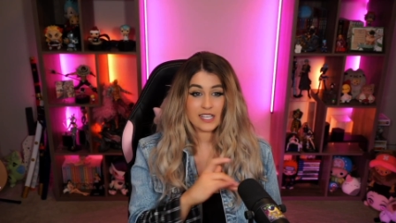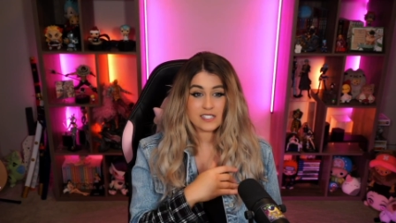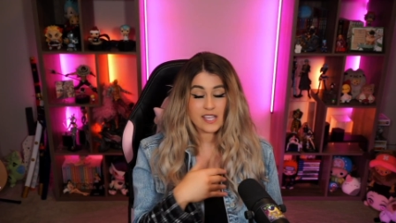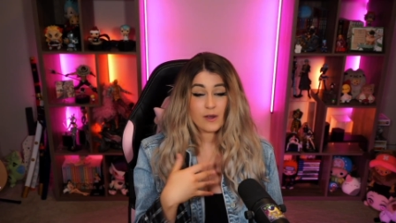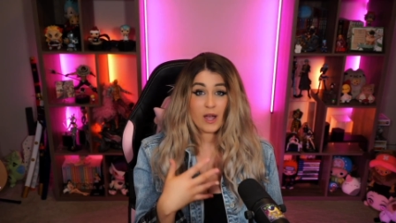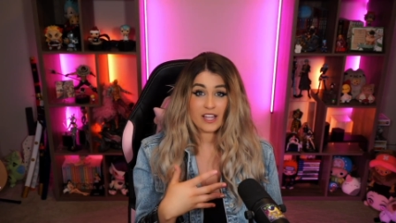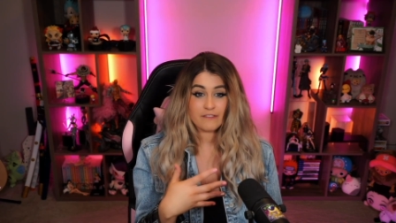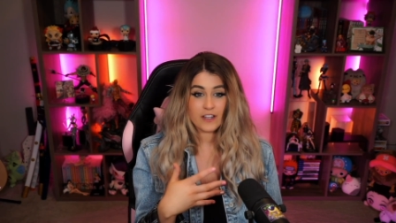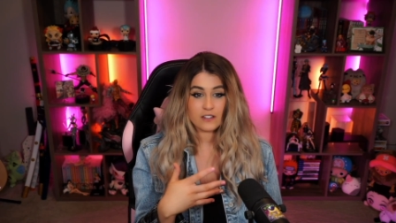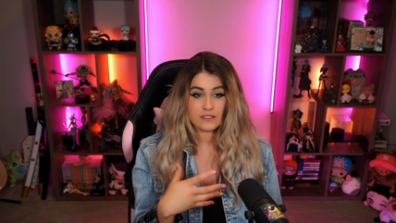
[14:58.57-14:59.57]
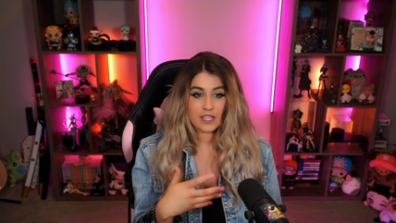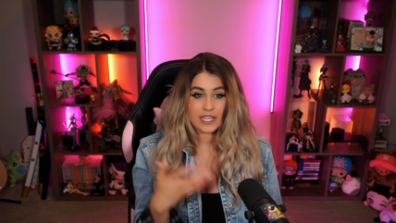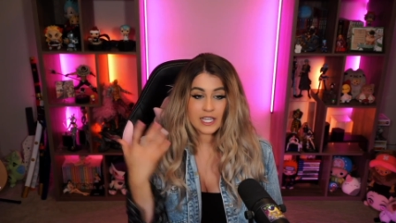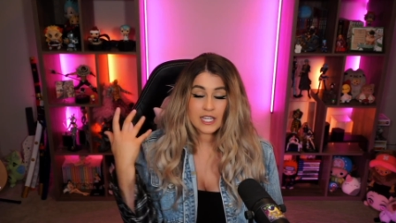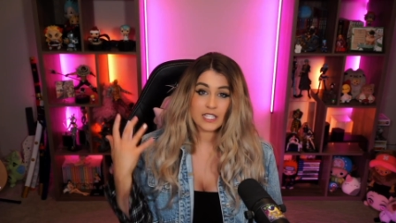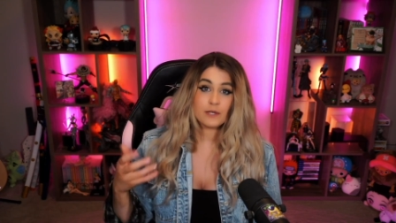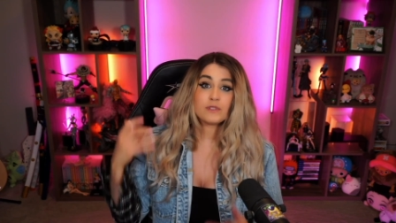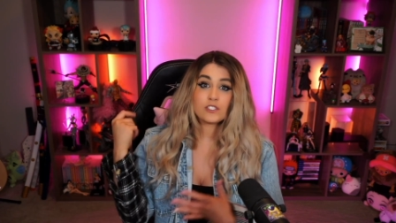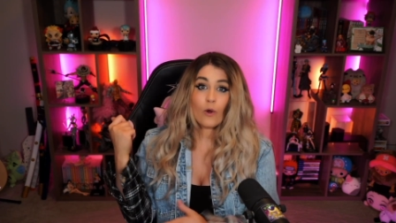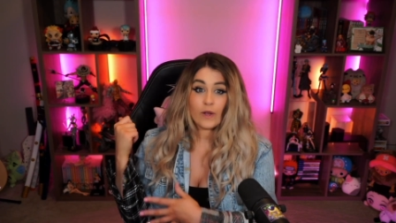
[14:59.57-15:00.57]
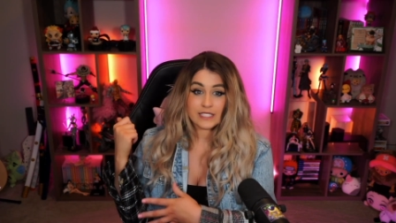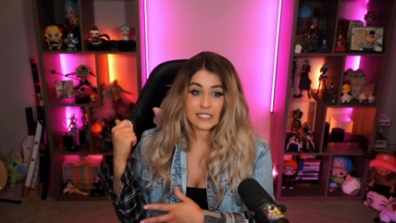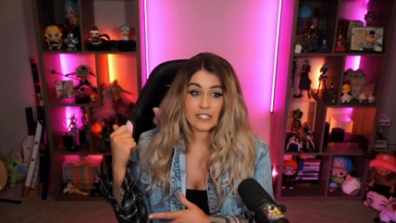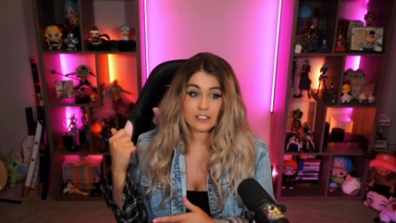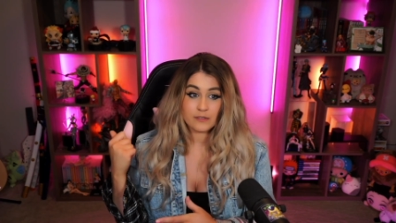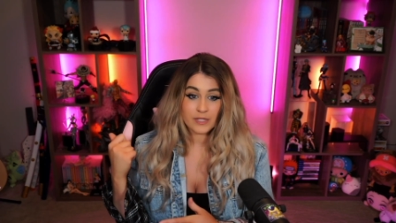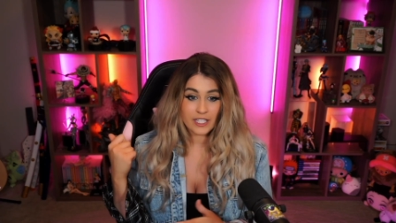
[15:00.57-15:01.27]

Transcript: that's how I felt. Like he was going to kill him.